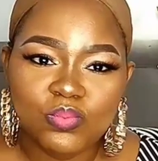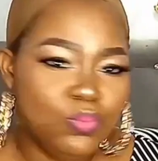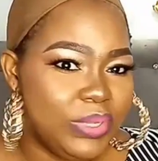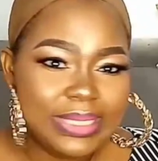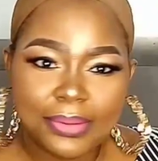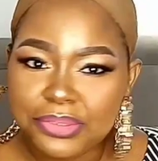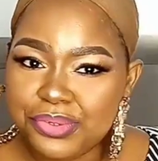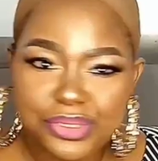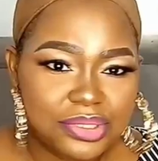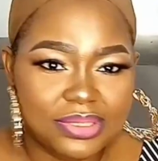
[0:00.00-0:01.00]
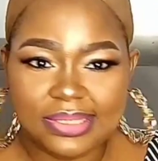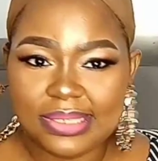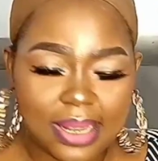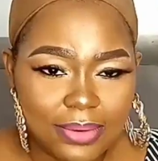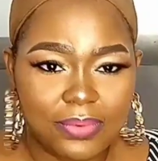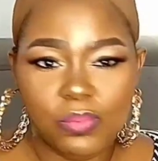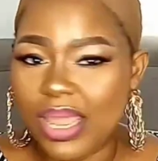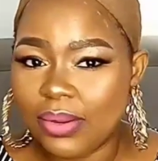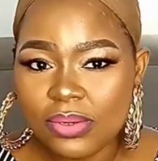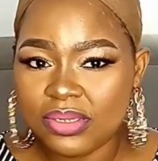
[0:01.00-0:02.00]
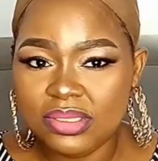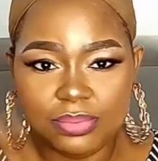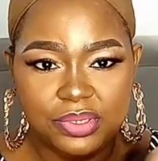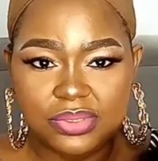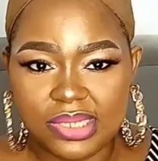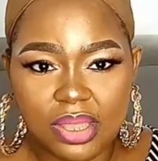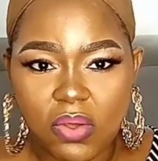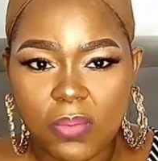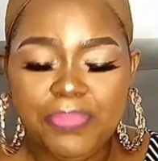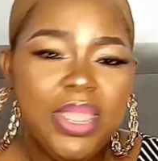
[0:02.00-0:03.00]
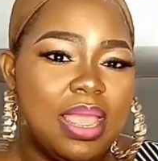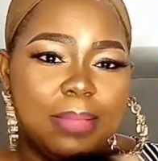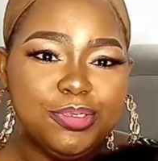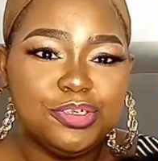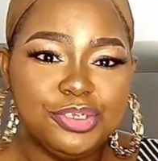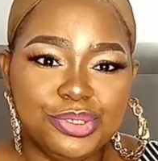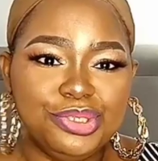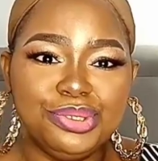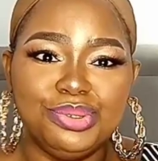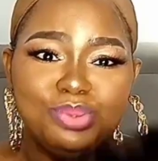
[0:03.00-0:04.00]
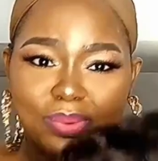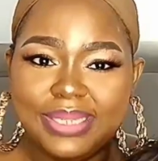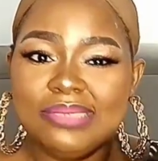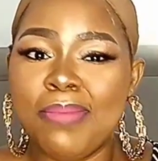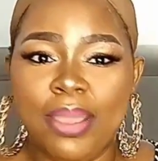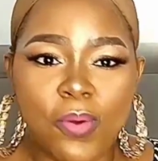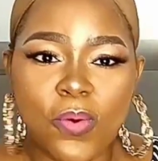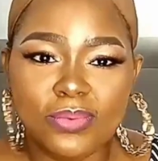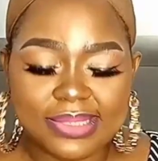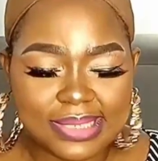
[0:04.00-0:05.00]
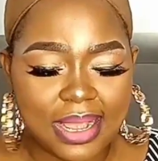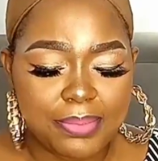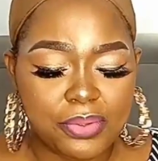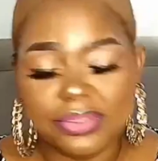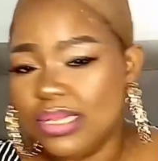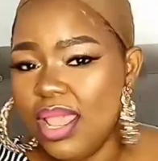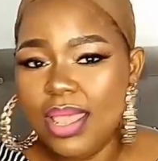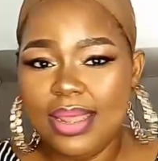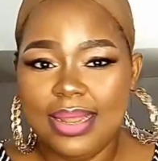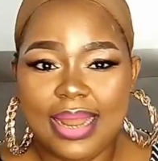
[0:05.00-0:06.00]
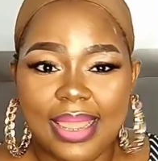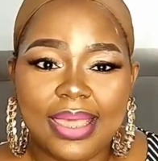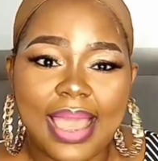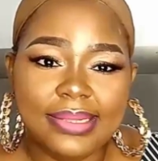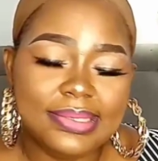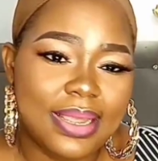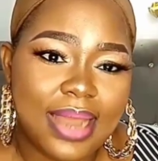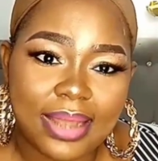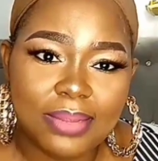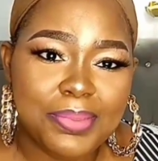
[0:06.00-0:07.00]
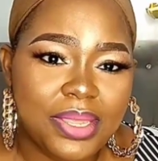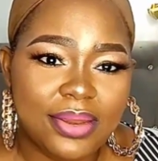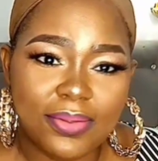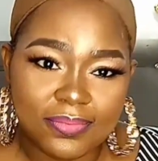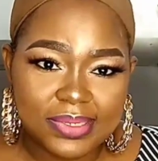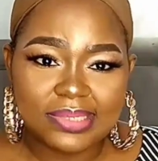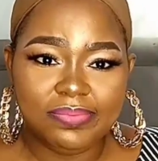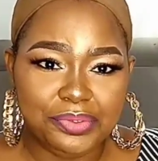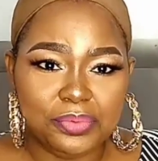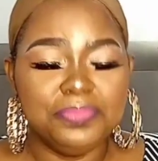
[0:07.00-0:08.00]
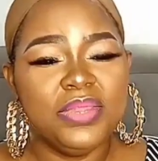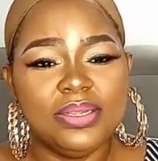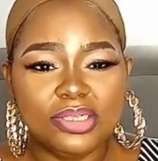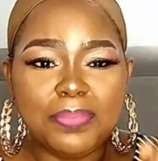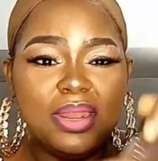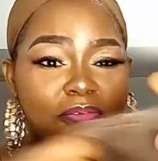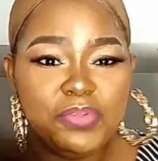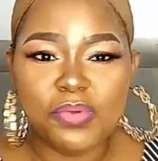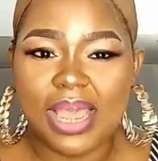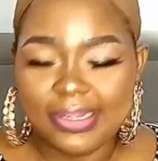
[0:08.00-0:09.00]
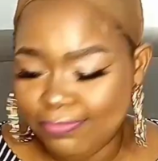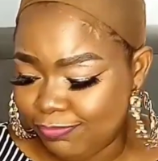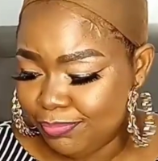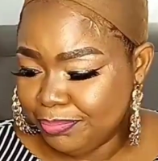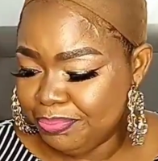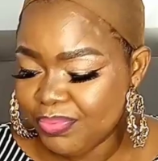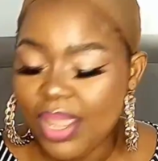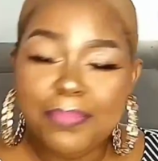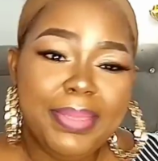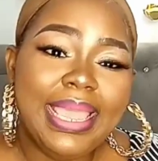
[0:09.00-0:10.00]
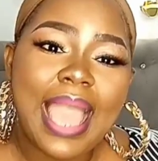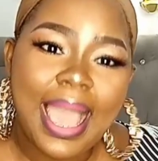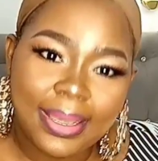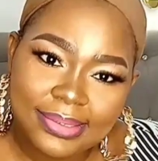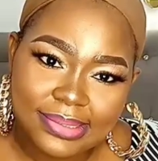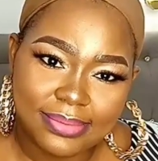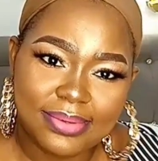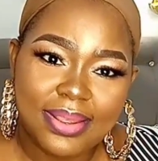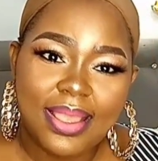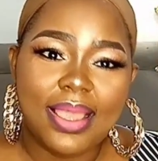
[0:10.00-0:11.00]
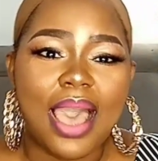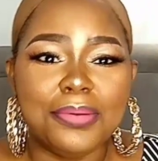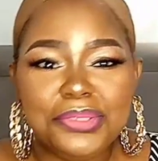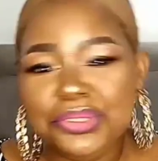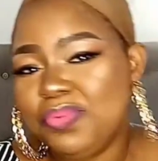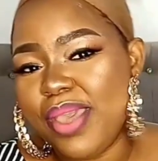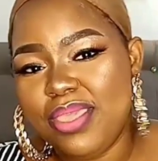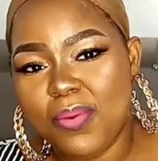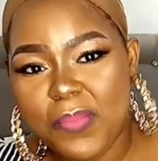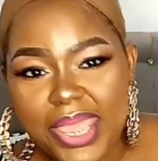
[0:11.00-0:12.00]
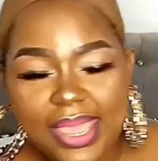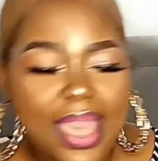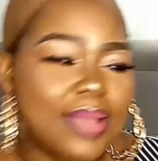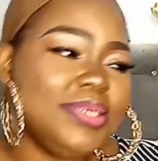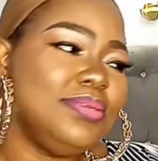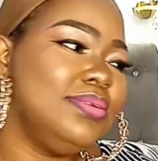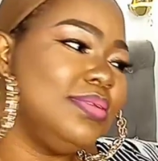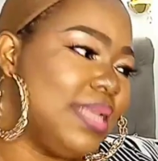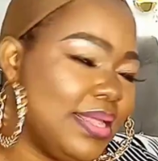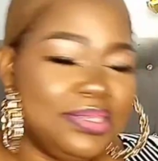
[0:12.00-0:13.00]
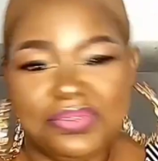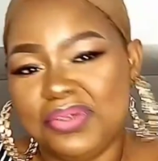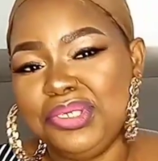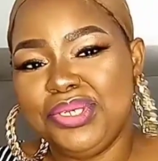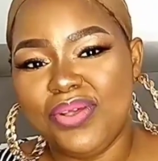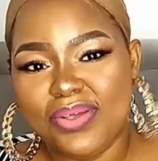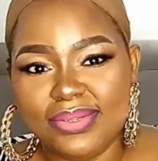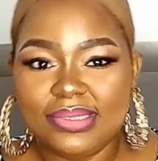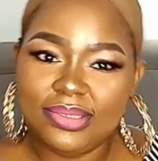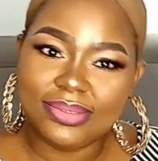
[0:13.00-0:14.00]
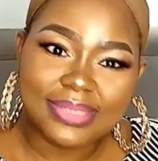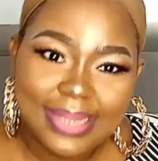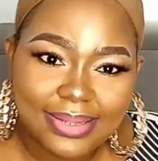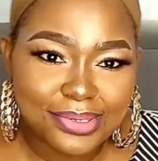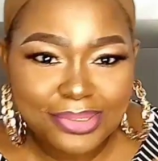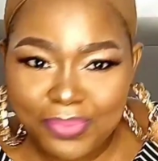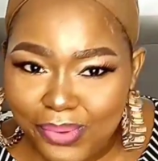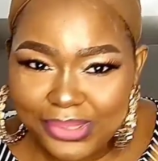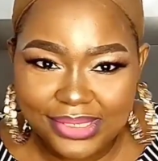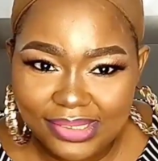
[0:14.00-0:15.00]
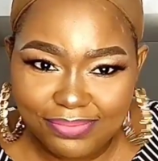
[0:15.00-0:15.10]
without going to the salon. We are not going to be using gum. I'm just going to do it my own style, because like I said at the beginning of this video, so many of you have been asking, how do you wear your wig? How do you do that? You don't show us today. Just watch this